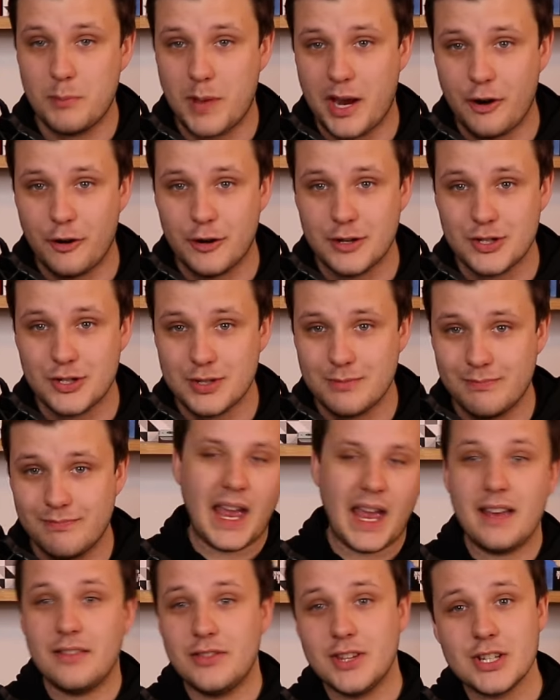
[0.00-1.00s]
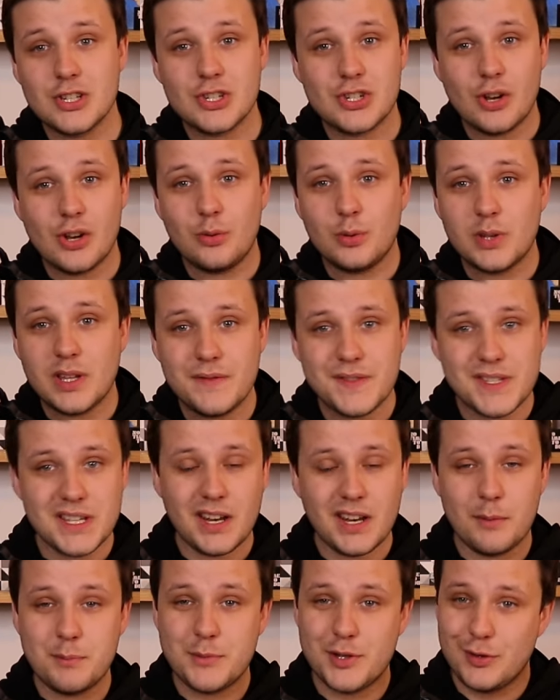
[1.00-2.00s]
marriage? And this show leaves it
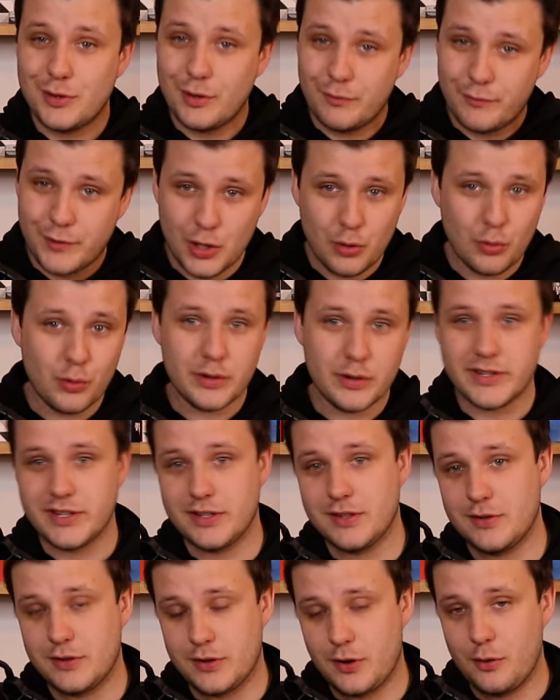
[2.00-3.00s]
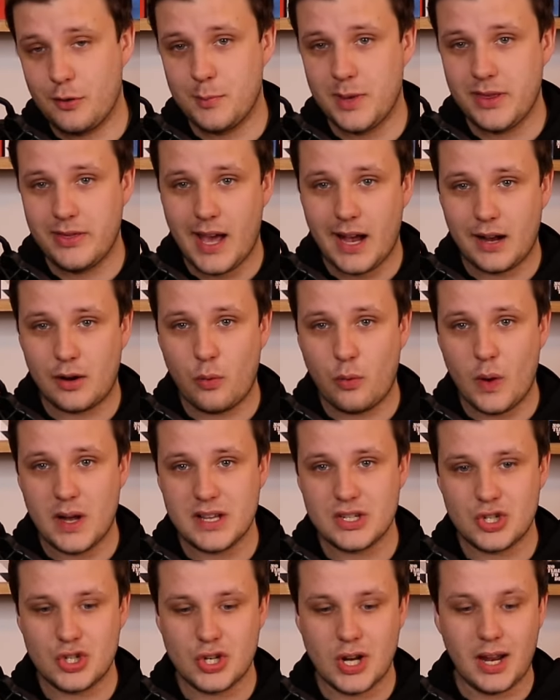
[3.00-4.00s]
up to the viewer to determine that
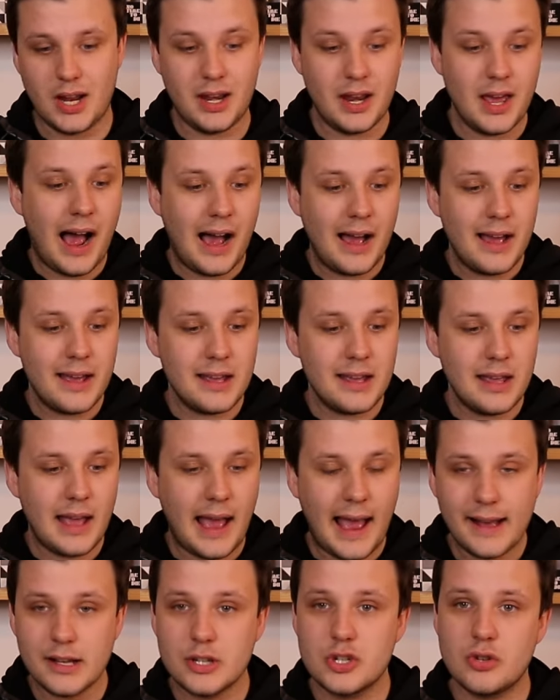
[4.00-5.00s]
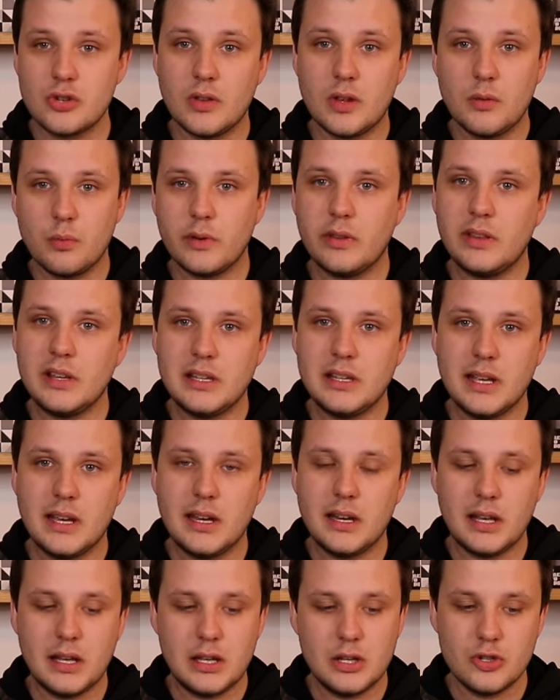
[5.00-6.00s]
question. I actually really
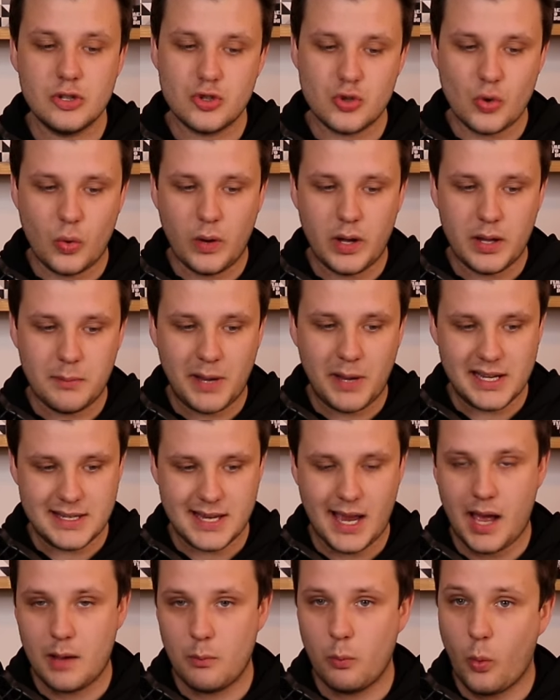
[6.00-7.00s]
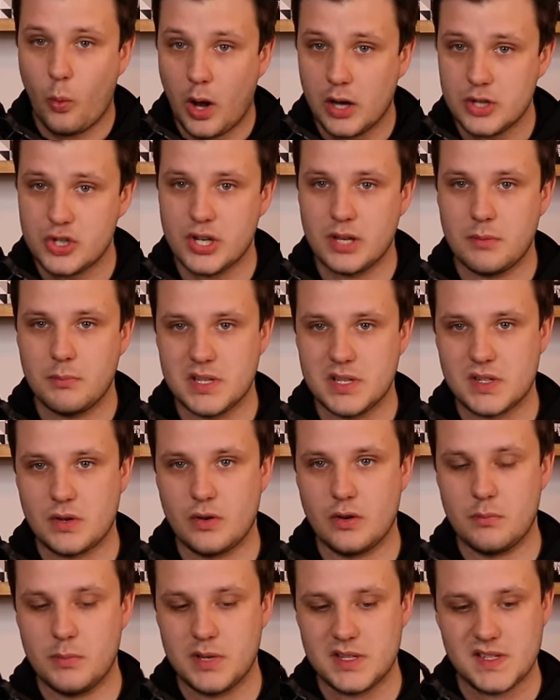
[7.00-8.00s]
did enjoy my time watching
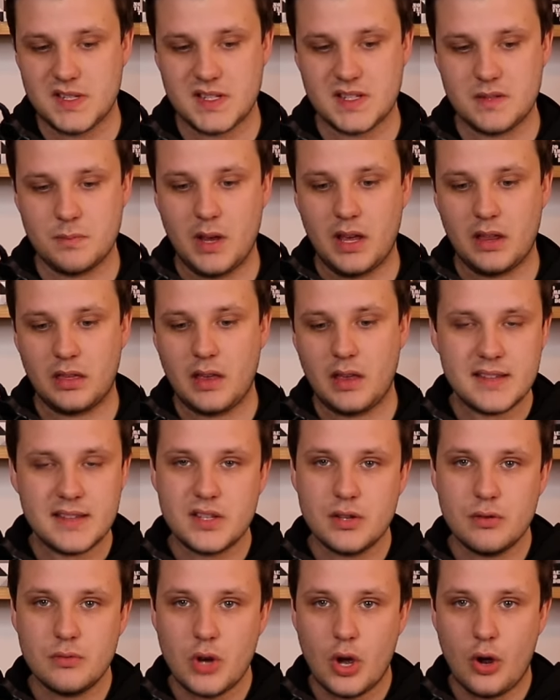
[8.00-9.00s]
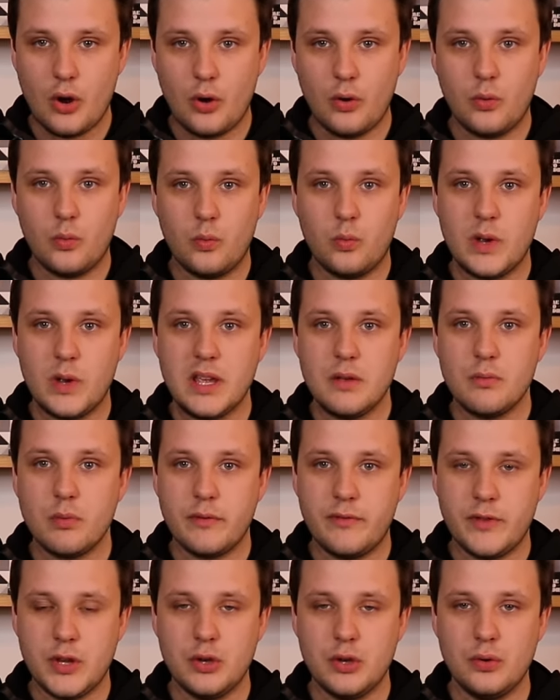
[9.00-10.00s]
Mr. and Mrs. Smith. As you know, we
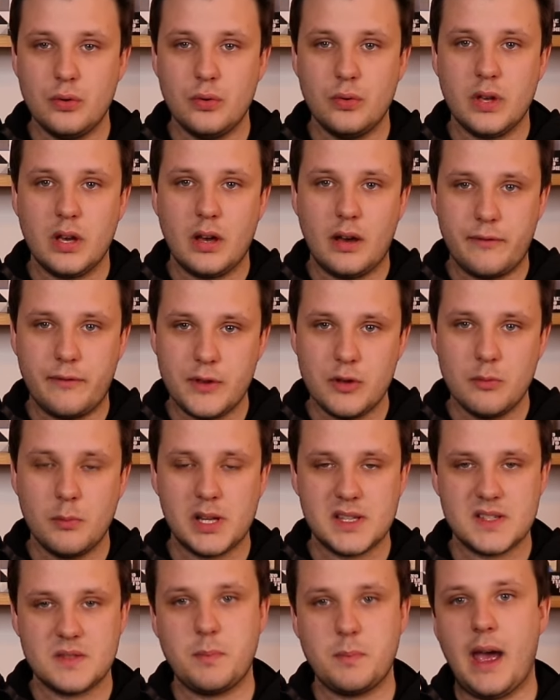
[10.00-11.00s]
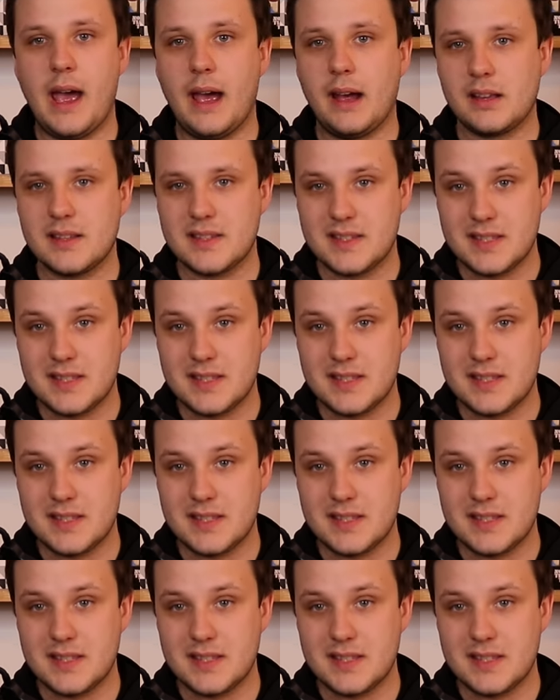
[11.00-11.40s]
reviewed a few months back